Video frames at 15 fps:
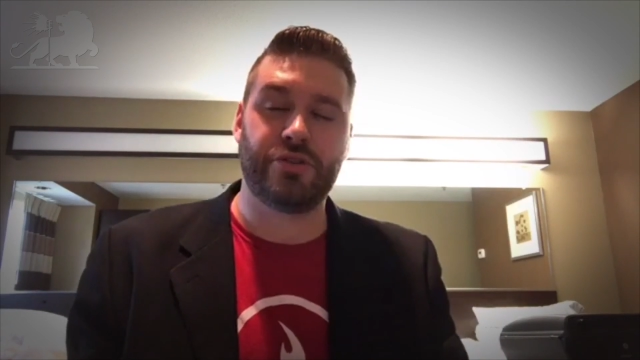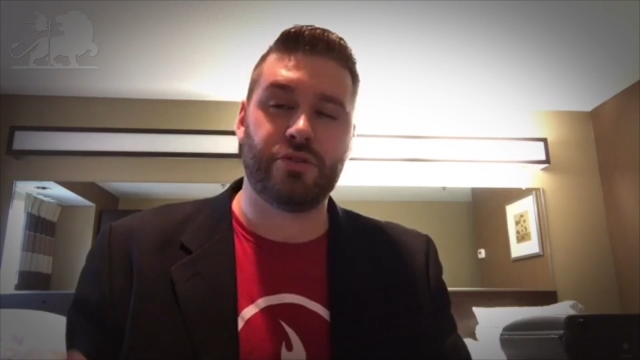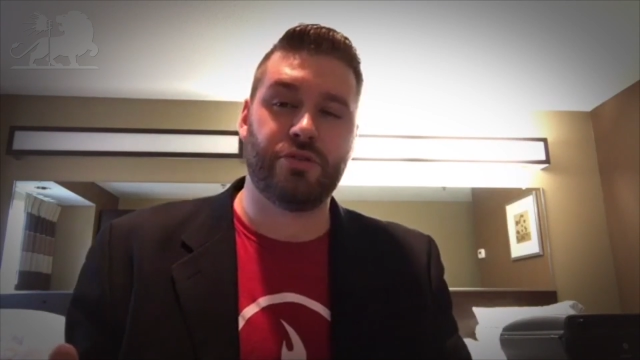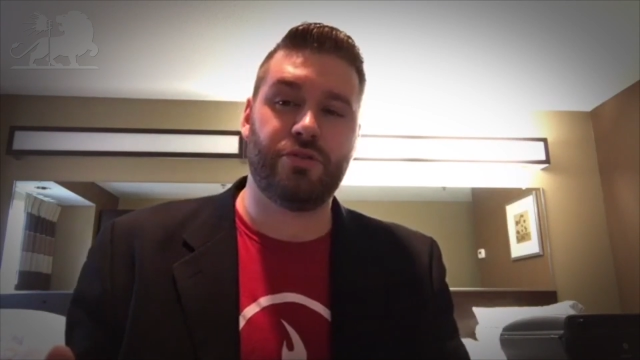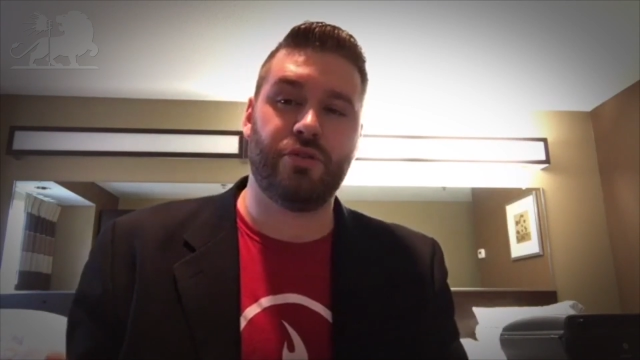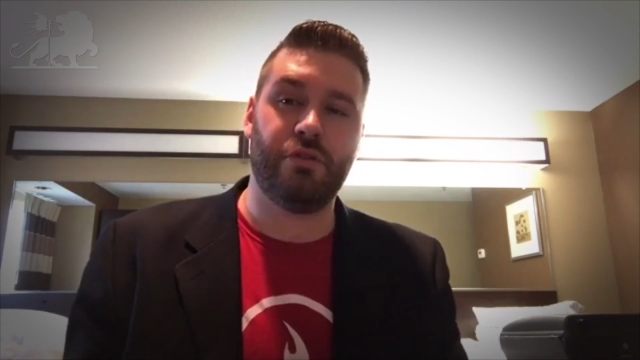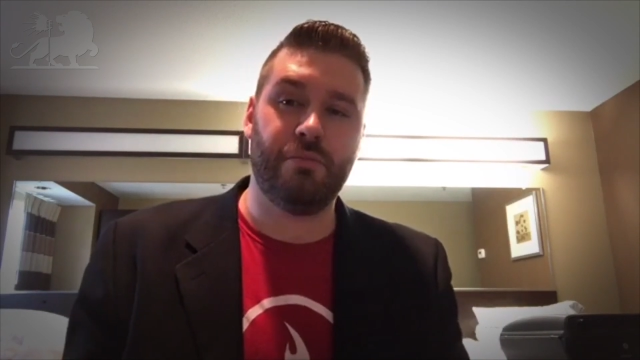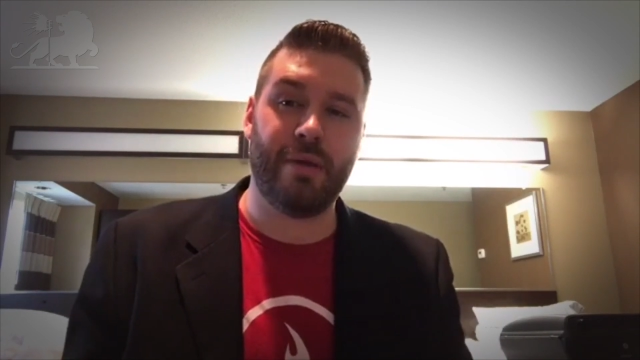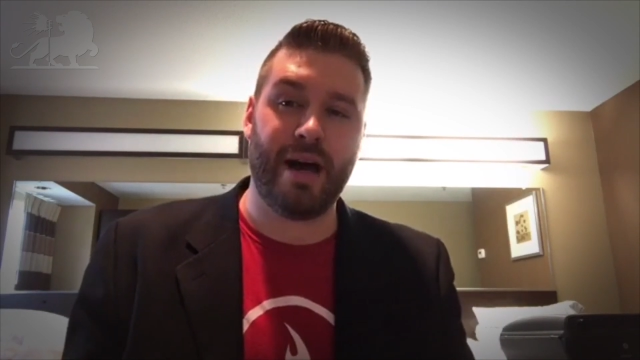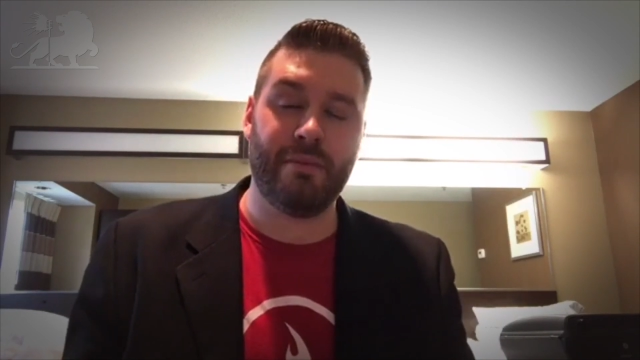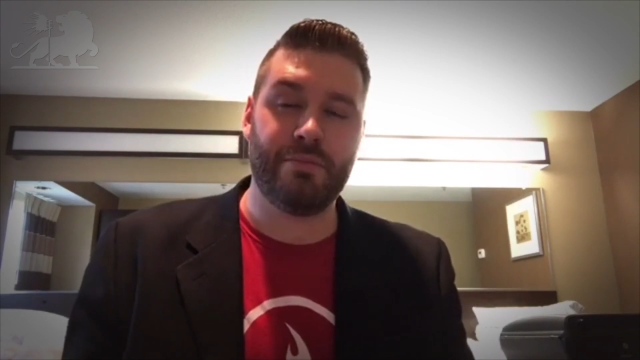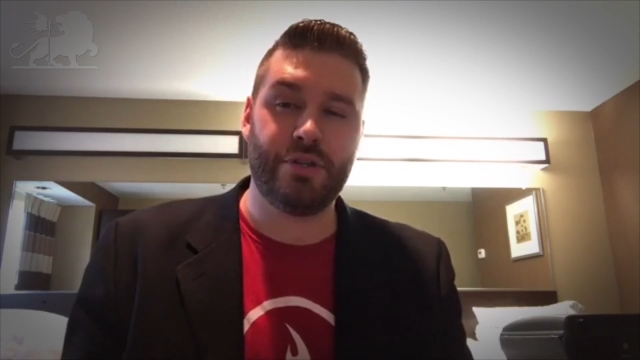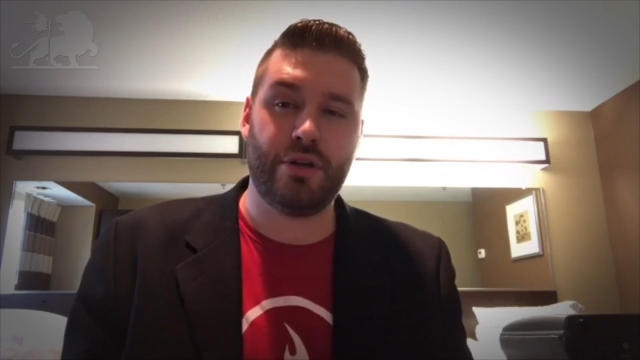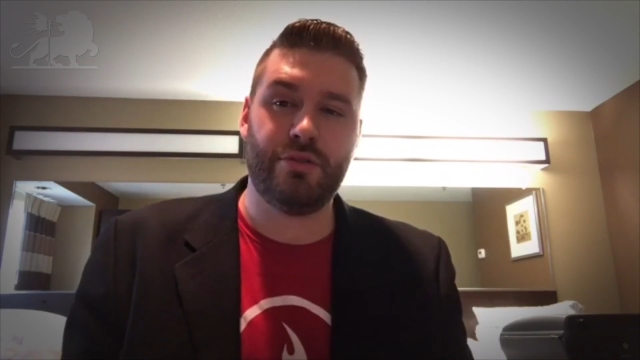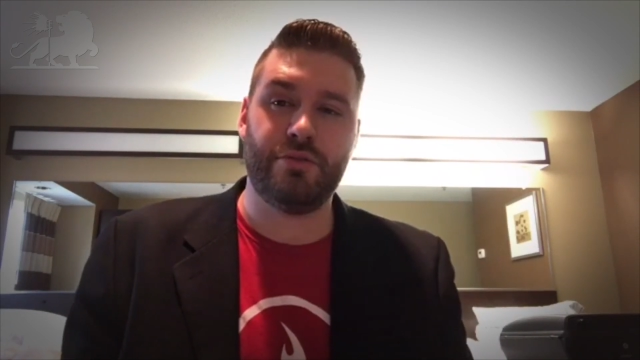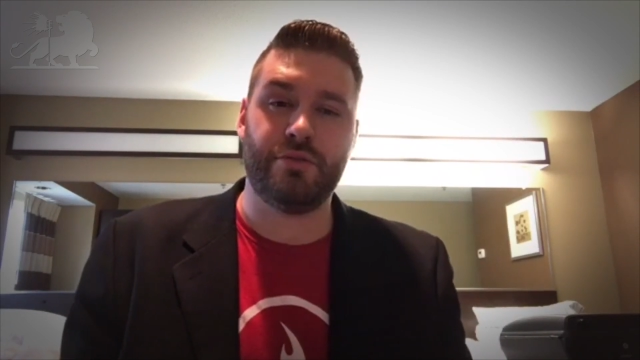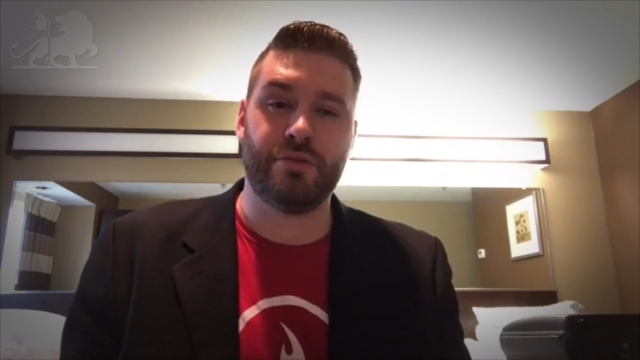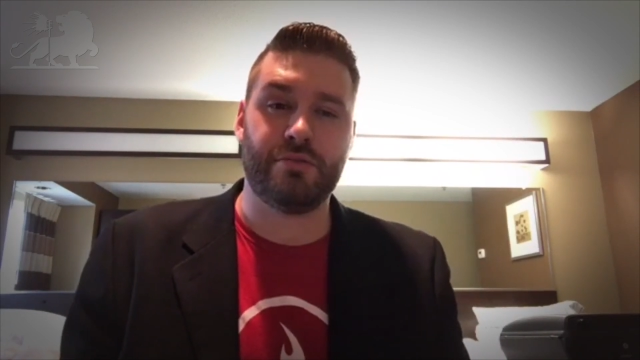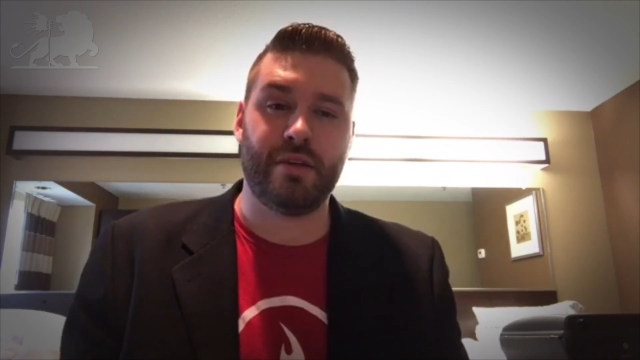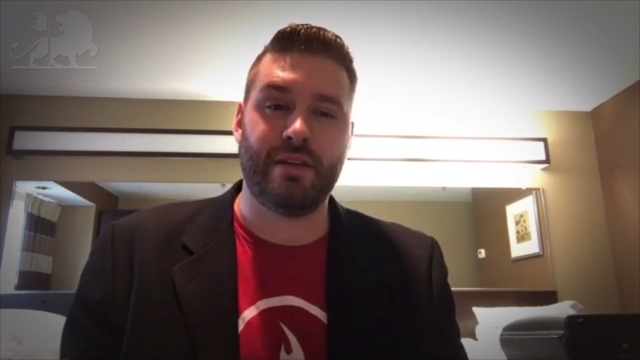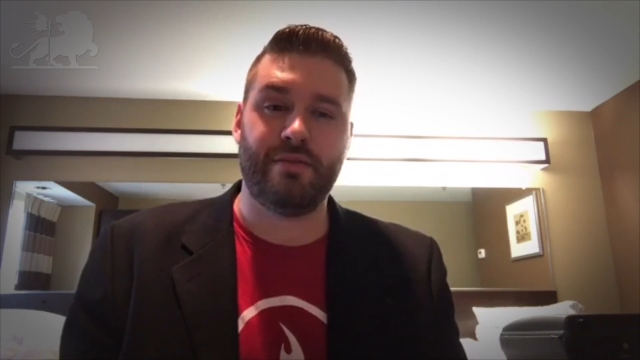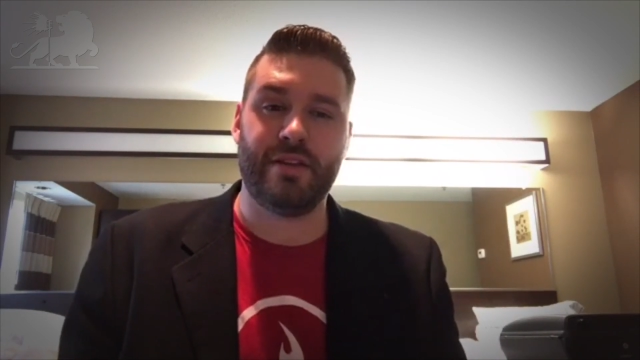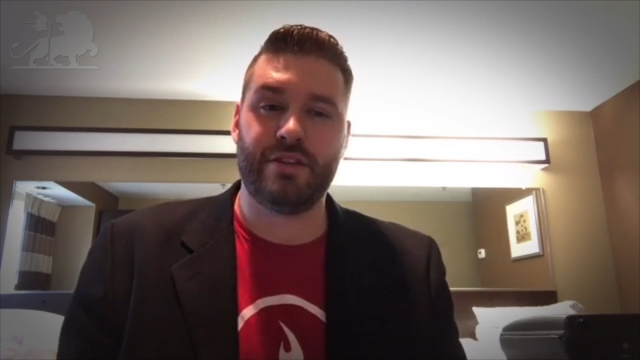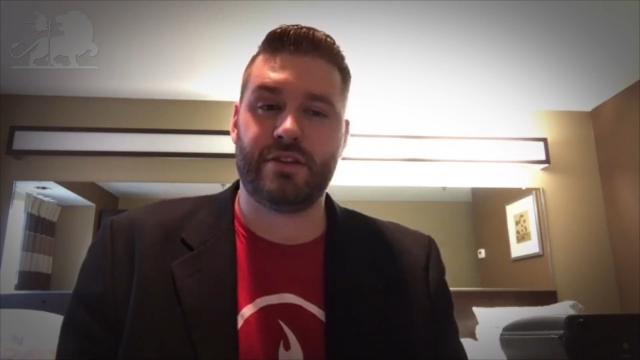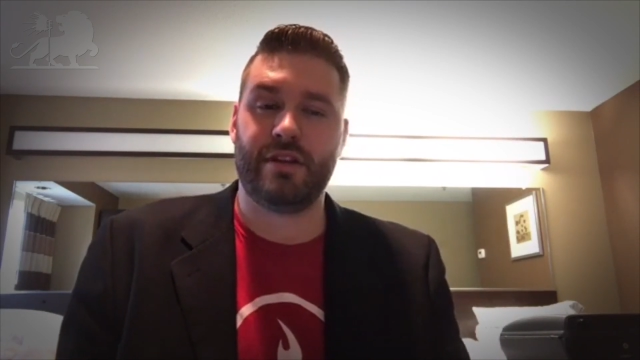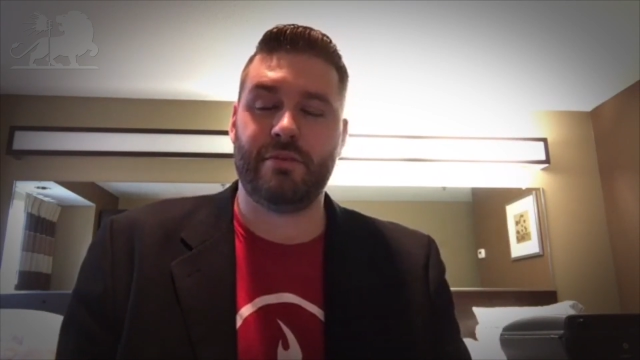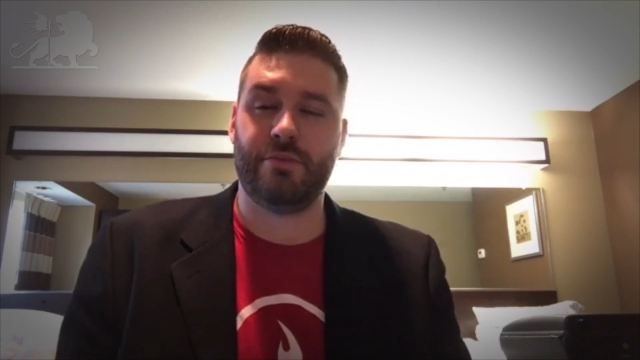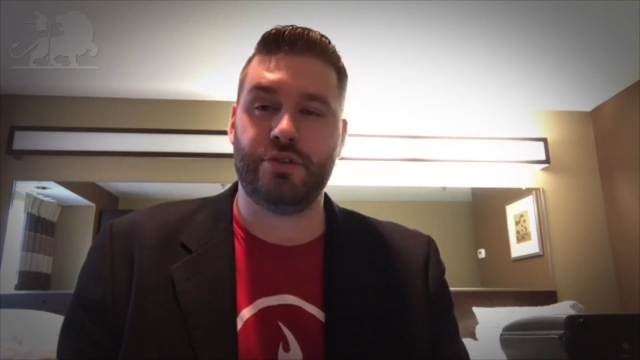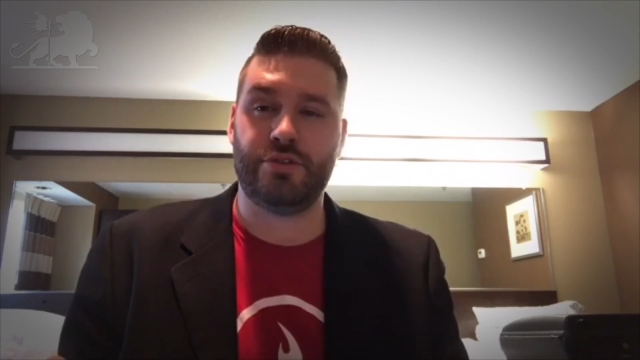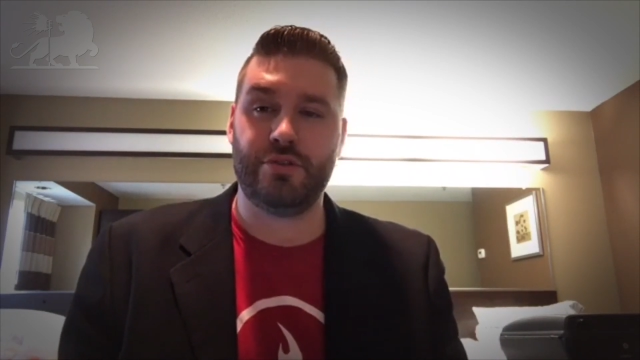That's what the angel told Bob
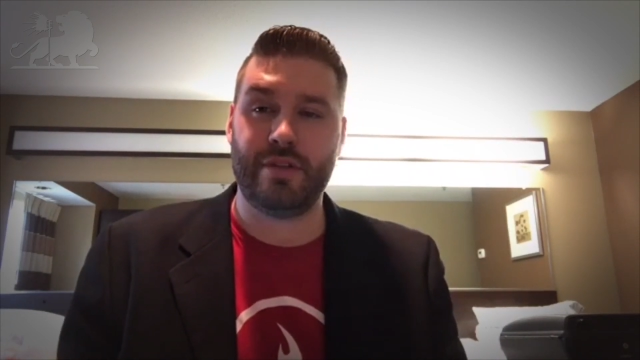Jones when